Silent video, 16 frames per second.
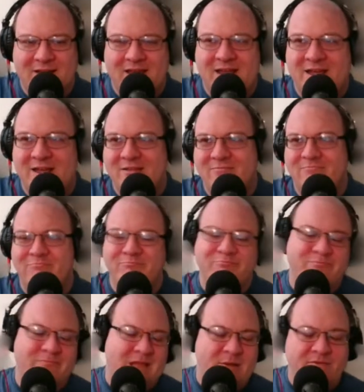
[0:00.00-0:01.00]
And
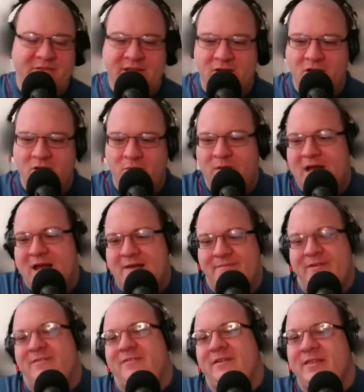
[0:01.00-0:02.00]
I was like, oh, well,
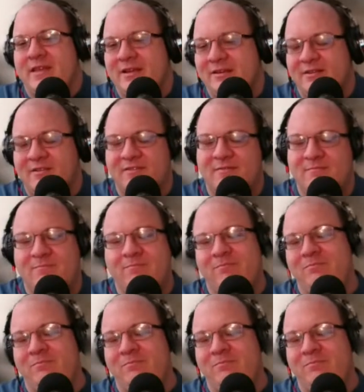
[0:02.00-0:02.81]
obviously they just